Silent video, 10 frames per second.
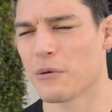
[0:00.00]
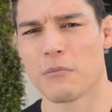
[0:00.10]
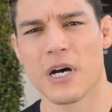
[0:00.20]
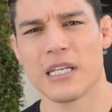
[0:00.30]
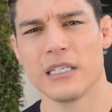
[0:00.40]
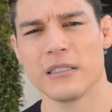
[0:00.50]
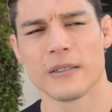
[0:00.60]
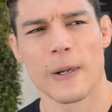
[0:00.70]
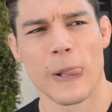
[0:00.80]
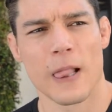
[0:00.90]

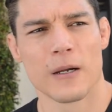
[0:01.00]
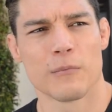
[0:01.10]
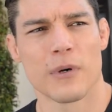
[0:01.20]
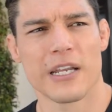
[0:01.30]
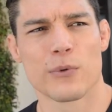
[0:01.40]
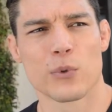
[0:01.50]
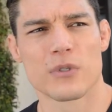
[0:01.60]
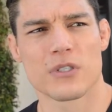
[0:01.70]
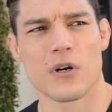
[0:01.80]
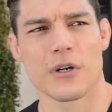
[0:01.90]
money
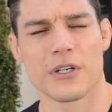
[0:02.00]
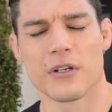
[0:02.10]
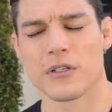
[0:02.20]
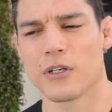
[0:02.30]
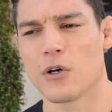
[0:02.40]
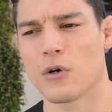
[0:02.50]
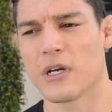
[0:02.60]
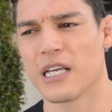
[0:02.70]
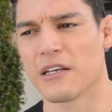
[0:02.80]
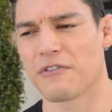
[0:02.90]
rules all. You know,
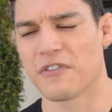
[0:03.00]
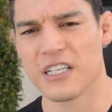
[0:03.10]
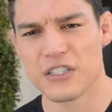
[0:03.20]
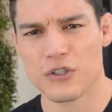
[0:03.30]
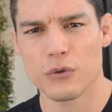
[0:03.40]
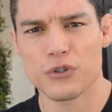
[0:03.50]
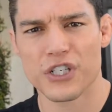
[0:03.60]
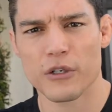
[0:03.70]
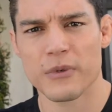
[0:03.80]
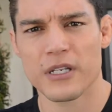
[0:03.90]
if these two
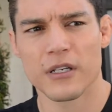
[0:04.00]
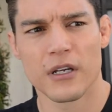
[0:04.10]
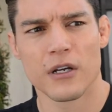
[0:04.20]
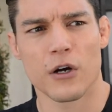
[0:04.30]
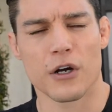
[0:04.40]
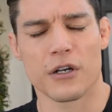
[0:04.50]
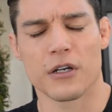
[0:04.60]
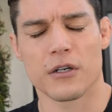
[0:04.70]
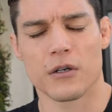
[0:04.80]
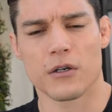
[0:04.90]
gentlemen
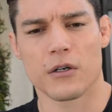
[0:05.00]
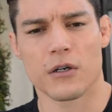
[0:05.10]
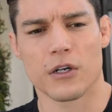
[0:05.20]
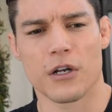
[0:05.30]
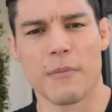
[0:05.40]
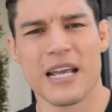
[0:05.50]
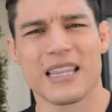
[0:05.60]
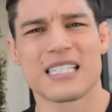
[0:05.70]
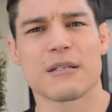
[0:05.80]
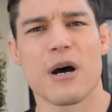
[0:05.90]
are going to
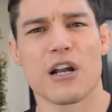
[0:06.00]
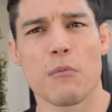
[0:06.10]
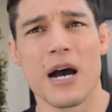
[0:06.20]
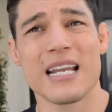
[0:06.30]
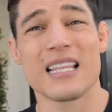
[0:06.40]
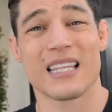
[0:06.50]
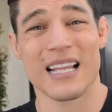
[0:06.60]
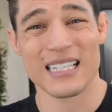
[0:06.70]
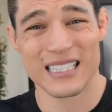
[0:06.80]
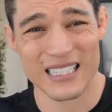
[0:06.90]
make this amount of money, then
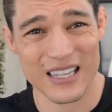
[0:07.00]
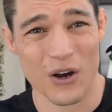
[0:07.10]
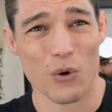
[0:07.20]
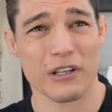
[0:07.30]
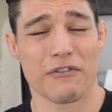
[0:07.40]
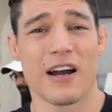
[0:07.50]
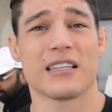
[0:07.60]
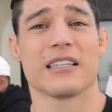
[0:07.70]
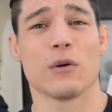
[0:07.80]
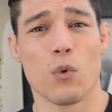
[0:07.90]
that's the only
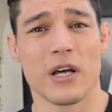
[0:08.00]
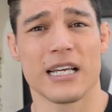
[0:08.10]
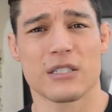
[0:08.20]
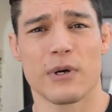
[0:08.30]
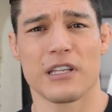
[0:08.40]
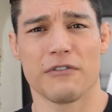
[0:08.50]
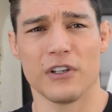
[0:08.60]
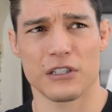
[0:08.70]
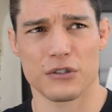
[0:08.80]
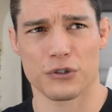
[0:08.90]
fight that they want. That's why they're
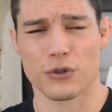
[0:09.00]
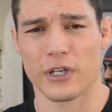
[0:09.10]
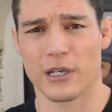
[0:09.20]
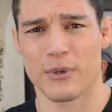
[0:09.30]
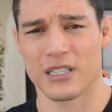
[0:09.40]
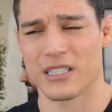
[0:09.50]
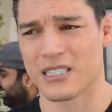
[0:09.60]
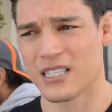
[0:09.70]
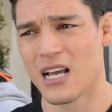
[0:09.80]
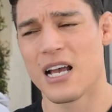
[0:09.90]
feeling so strongly about
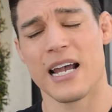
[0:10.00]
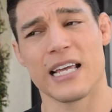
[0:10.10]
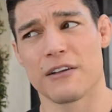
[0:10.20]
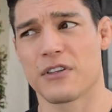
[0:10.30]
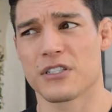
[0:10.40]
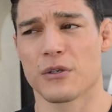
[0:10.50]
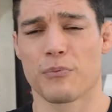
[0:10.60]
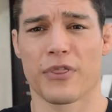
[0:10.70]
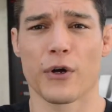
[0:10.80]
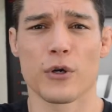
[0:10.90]
this. And if there's a
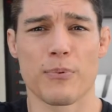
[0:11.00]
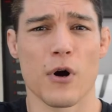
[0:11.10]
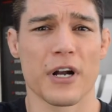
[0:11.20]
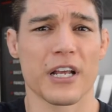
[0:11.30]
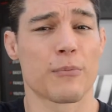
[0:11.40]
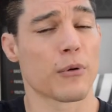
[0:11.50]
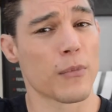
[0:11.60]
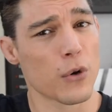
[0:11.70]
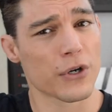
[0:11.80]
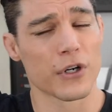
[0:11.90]
third party, a
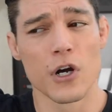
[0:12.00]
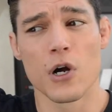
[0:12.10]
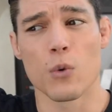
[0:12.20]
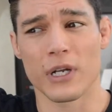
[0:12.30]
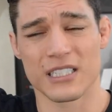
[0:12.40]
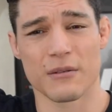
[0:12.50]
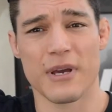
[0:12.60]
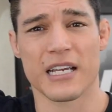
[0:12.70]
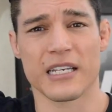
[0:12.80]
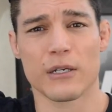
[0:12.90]
promoter, willing to
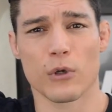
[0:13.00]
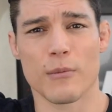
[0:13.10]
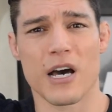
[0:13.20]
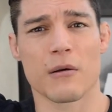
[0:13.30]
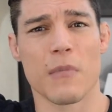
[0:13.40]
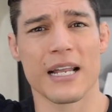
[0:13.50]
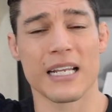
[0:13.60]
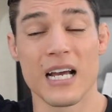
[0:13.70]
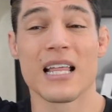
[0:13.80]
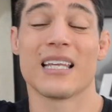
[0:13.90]
make an equal amount of
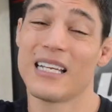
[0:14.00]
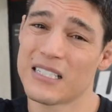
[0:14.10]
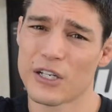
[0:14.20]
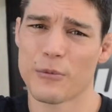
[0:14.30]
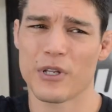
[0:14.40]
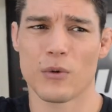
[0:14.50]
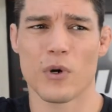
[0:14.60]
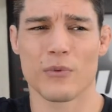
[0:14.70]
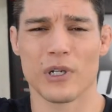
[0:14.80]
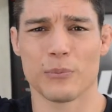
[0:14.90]
money, then he's going to be the
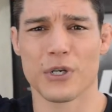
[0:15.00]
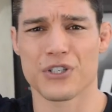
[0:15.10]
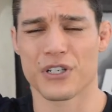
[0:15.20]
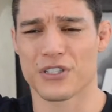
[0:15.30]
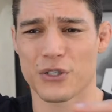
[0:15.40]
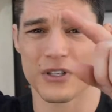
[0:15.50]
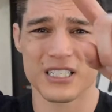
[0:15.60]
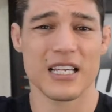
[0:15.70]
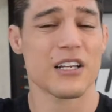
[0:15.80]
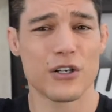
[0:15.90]
one really pushing it. So
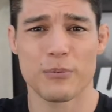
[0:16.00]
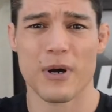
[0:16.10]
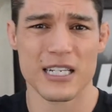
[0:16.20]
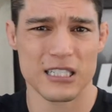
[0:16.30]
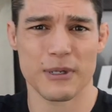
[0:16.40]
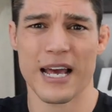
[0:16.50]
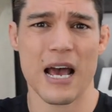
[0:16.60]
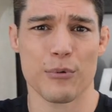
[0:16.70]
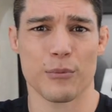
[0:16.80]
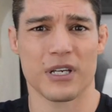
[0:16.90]
this thing could possibly
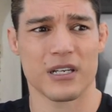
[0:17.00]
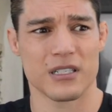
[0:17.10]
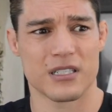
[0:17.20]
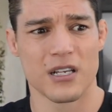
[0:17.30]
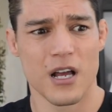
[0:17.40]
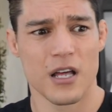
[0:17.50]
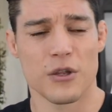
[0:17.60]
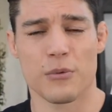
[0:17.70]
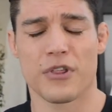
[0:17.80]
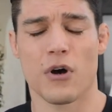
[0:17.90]
happen because
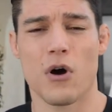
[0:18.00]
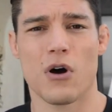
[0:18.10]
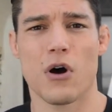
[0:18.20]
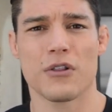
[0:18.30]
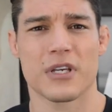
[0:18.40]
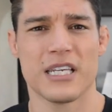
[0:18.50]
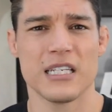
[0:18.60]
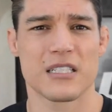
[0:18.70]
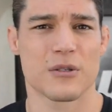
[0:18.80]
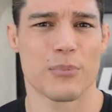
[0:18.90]
all the
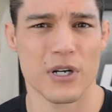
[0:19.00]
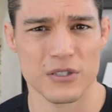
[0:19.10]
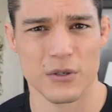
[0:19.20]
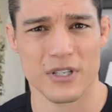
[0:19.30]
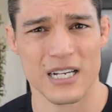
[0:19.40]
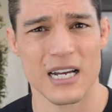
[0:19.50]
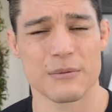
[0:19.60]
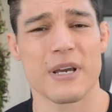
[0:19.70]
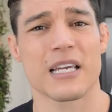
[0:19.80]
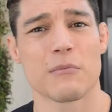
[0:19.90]
keys to the puzzle are the
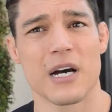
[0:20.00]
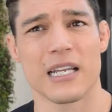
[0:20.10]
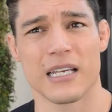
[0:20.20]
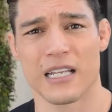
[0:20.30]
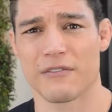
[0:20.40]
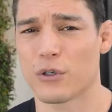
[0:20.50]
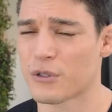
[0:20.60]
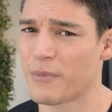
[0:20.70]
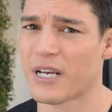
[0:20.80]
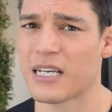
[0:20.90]
guys making money. And if
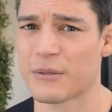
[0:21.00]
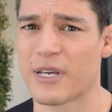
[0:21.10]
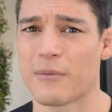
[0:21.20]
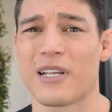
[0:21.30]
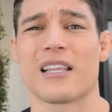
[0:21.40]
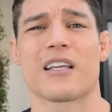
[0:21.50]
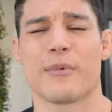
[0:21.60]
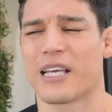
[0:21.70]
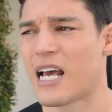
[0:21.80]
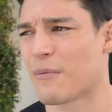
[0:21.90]
those guys are making money, they're going
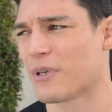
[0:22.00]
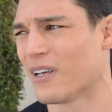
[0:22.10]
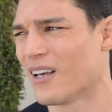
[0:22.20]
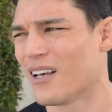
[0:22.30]
to make it happen.